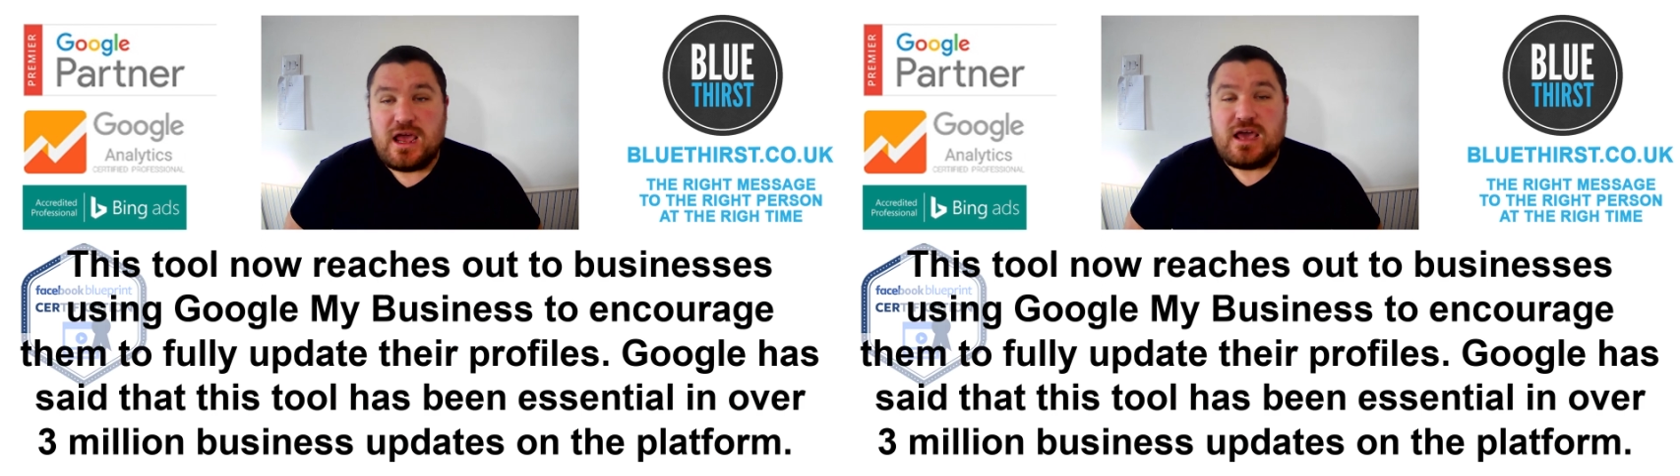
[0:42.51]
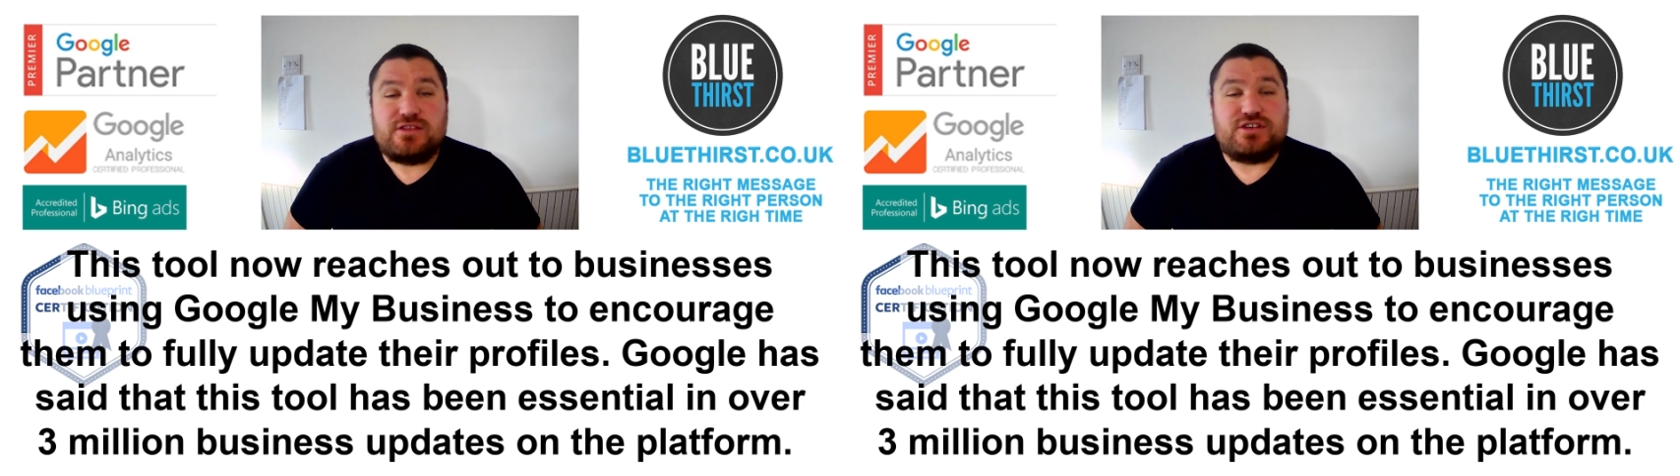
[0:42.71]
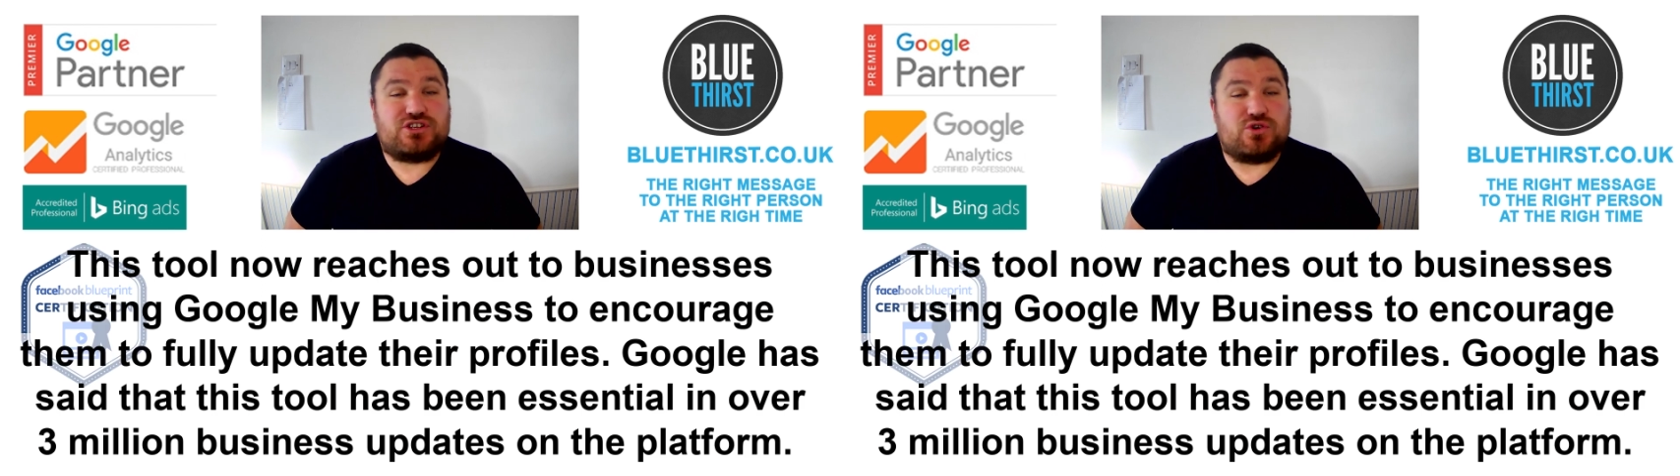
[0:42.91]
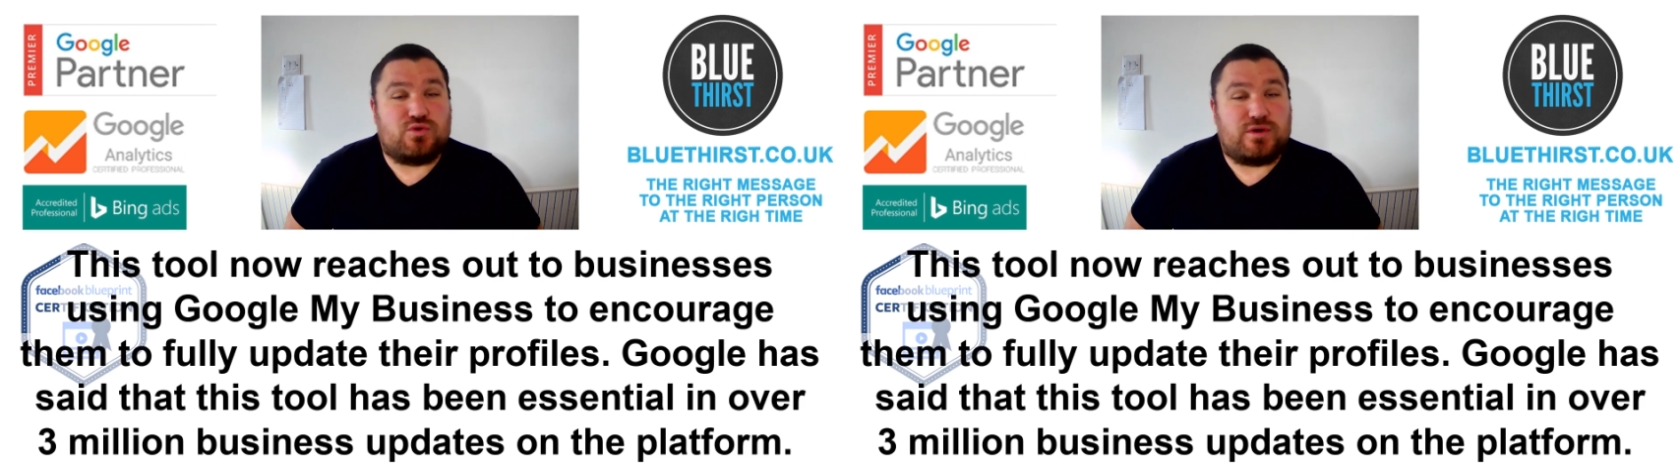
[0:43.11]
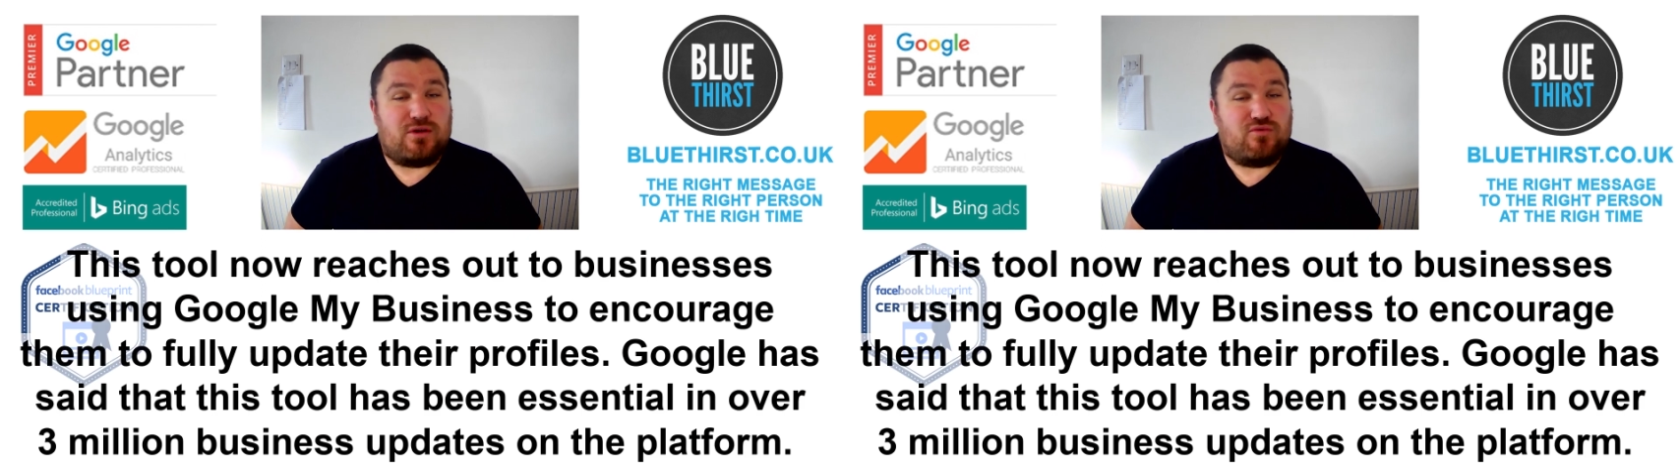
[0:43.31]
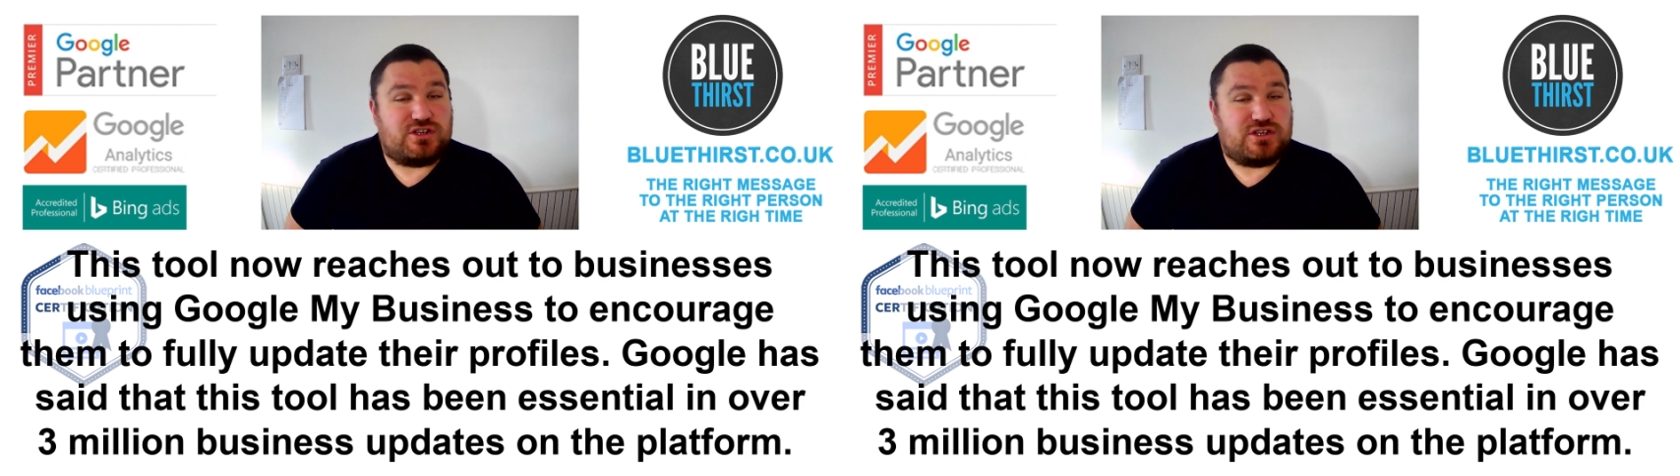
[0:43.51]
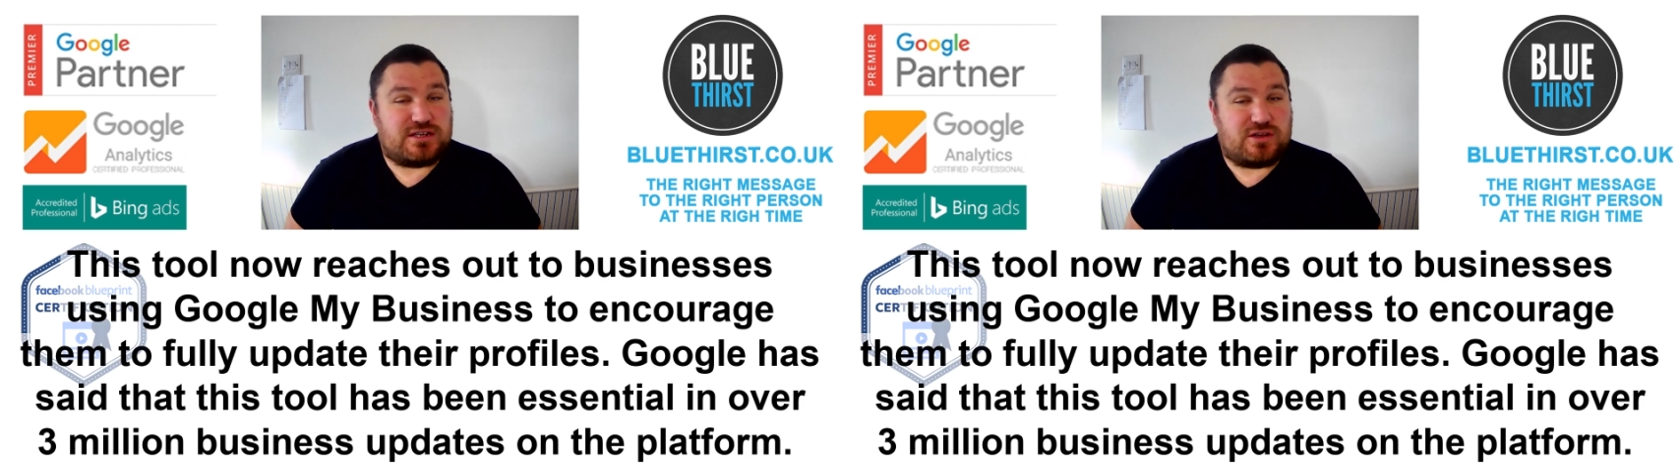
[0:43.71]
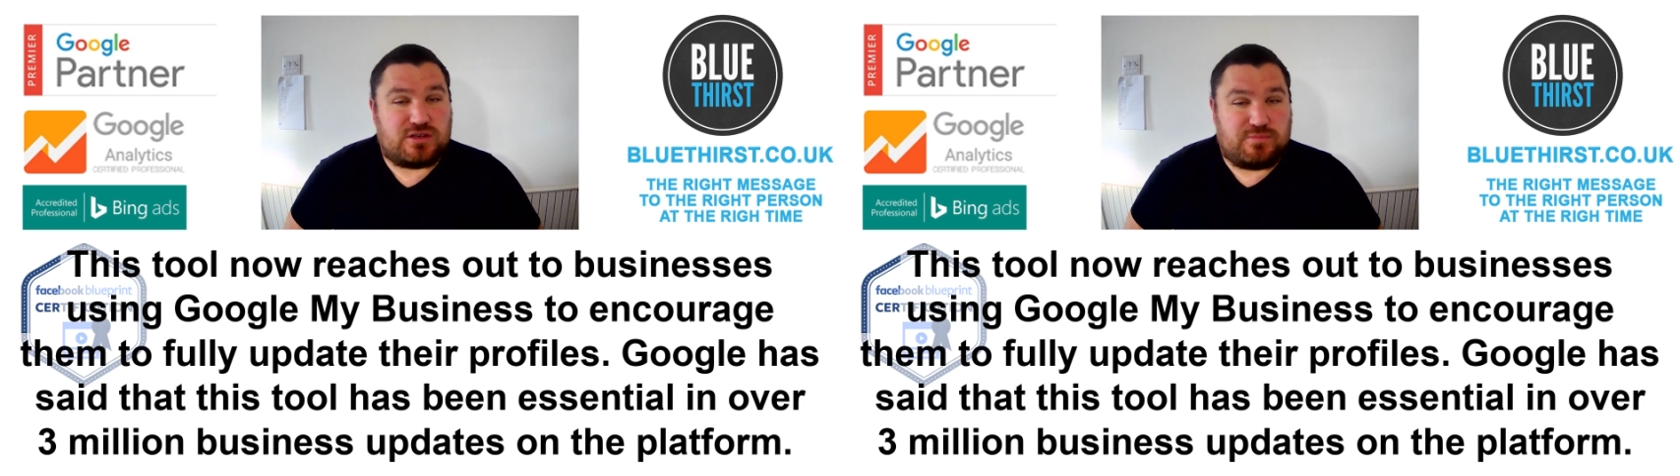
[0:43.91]
This tool now reaches
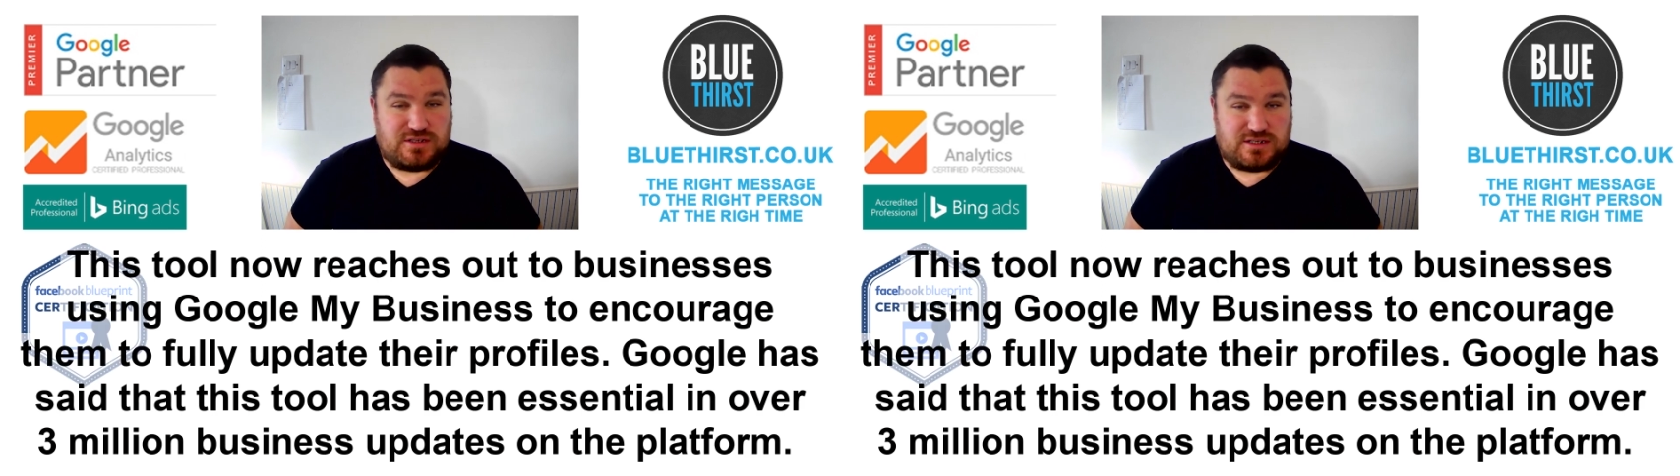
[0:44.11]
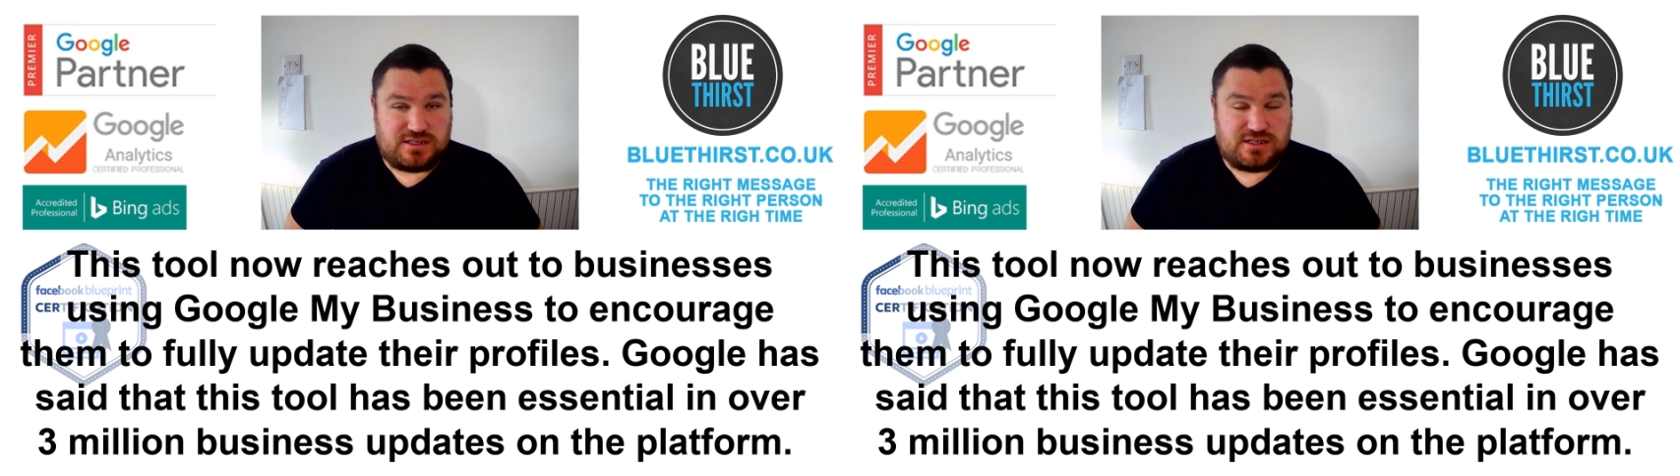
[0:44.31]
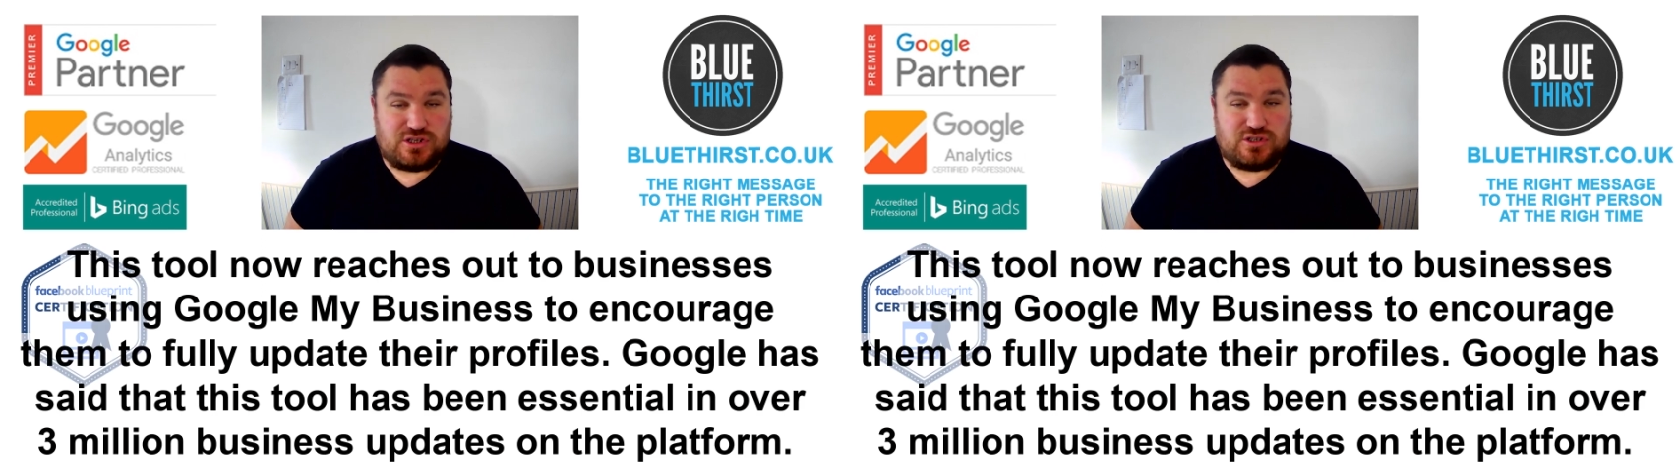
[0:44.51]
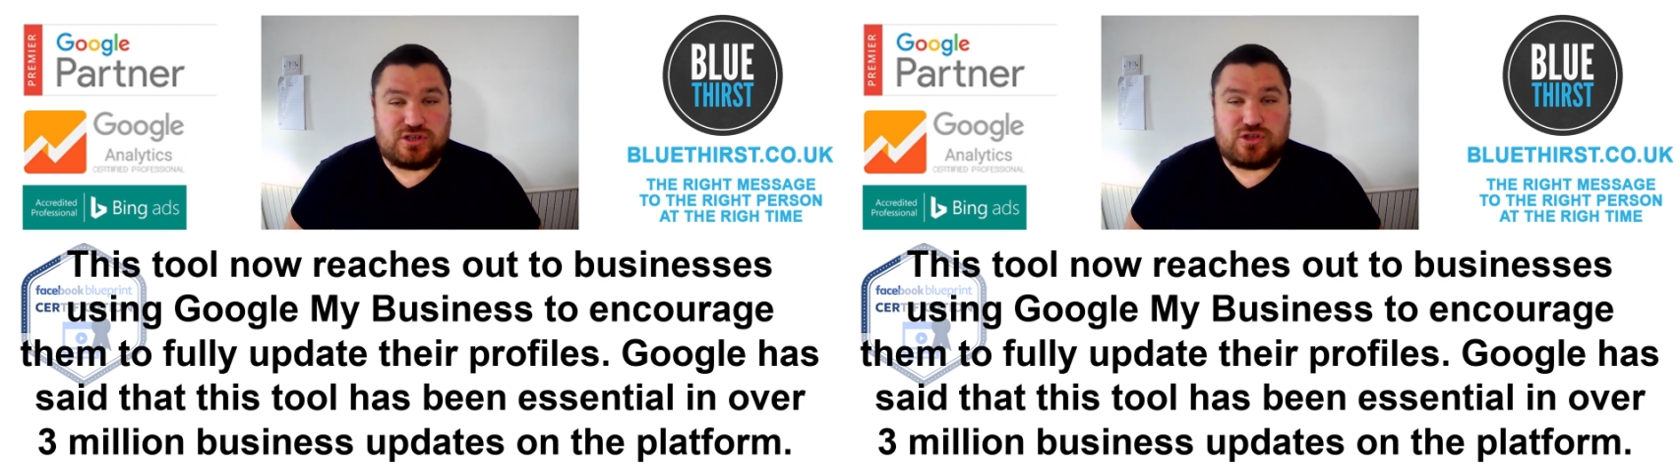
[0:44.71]
out to businesses using